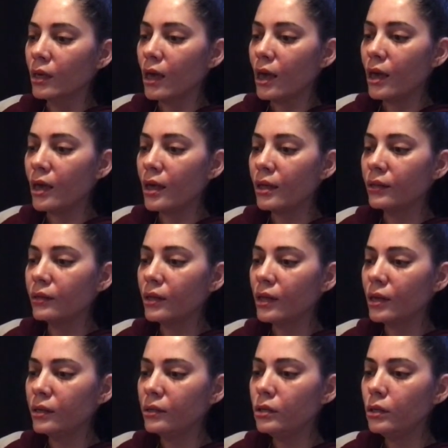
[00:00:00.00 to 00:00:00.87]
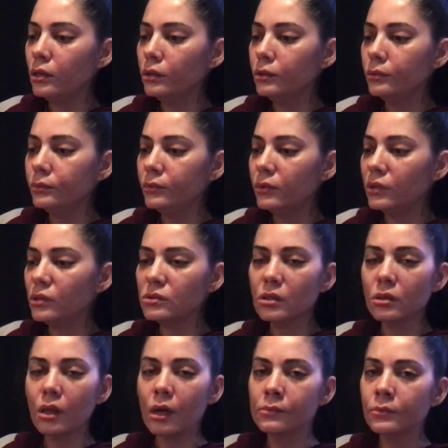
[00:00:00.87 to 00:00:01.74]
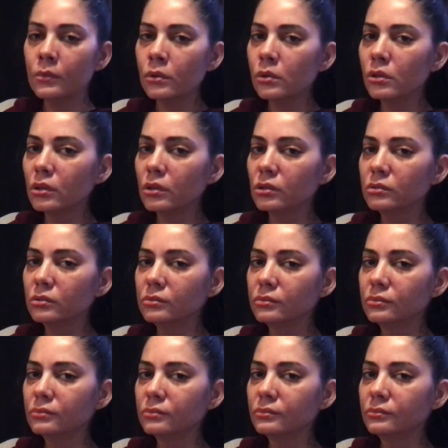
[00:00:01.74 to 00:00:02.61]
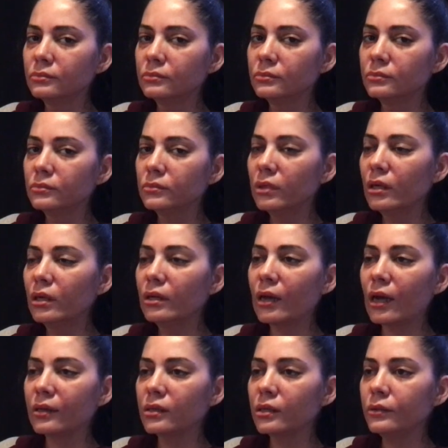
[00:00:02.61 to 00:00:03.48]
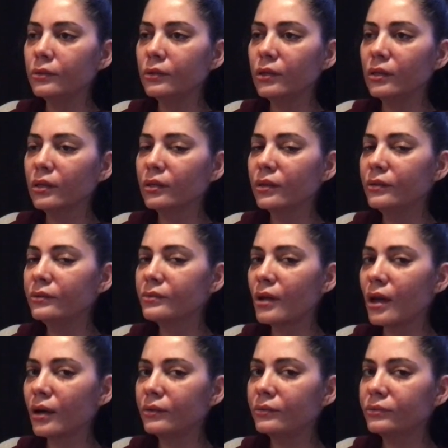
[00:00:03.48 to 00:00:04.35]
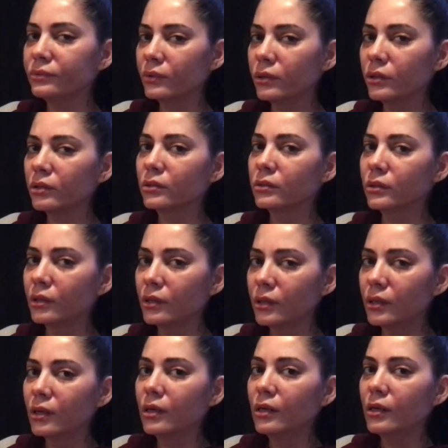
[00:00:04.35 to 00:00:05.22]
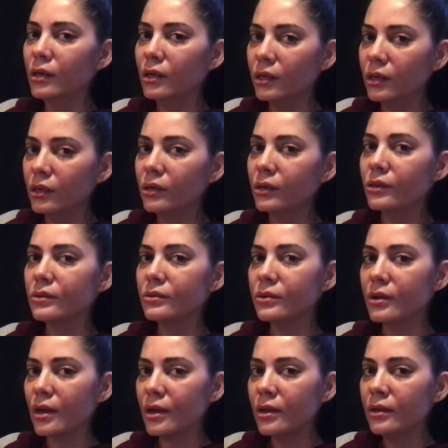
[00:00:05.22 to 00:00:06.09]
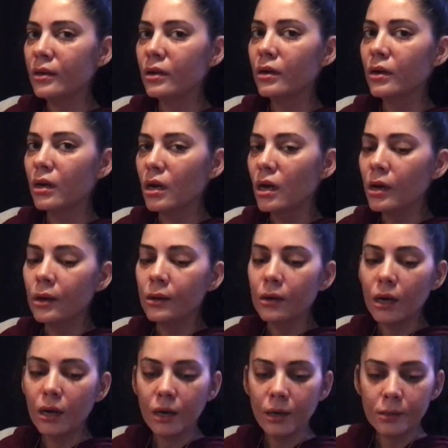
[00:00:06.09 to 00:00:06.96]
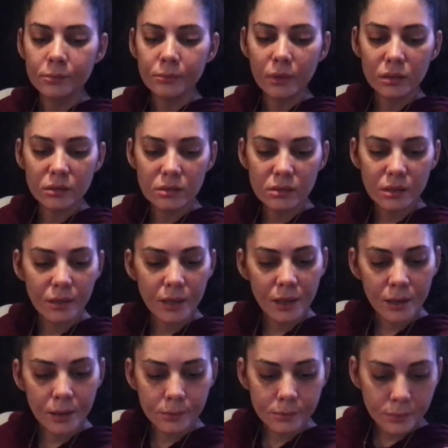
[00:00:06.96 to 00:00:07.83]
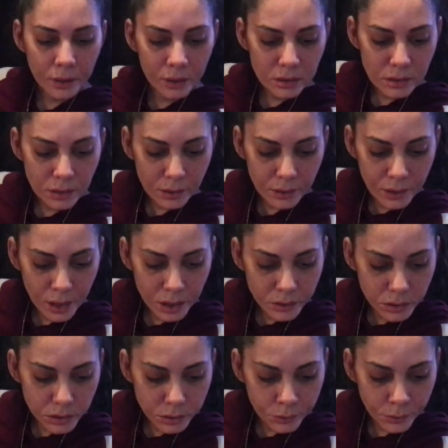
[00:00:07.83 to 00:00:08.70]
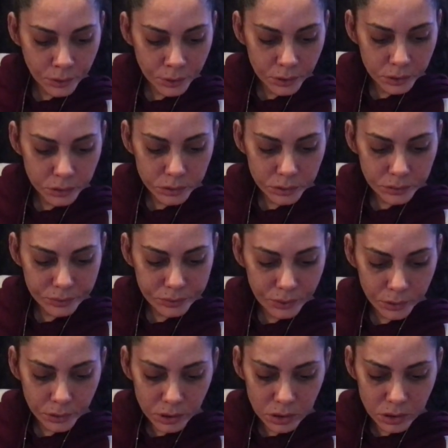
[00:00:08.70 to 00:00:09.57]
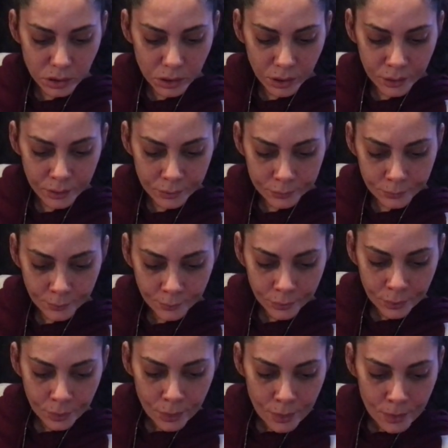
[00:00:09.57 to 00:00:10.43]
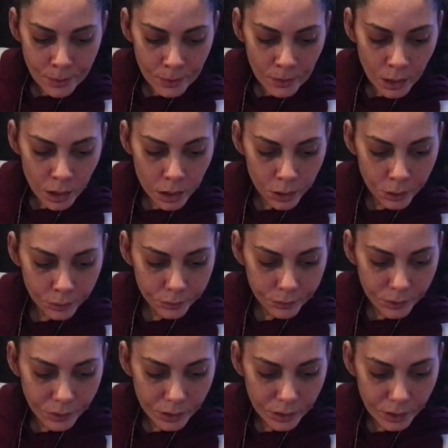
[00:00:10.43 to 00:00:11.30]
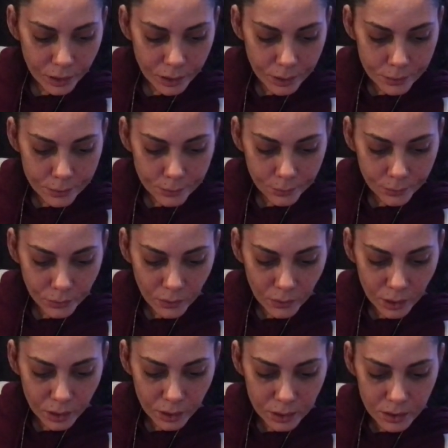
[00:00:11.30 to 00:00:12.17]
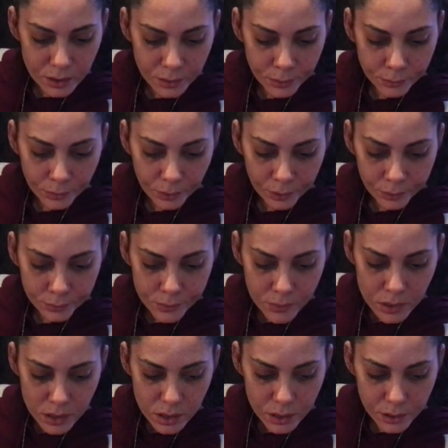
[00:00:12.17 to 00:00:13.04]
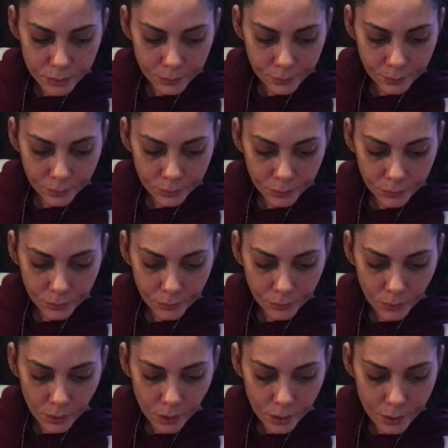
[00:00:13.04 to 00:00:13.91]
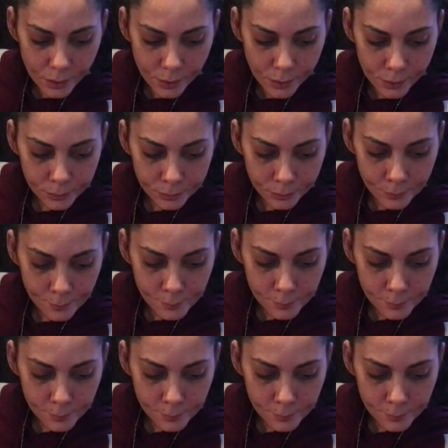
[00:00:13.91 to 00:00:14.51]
And then, there's a lot more, but I think we're going to leave that for another day. Today, basically, I just wanted to focus on, the symptoms that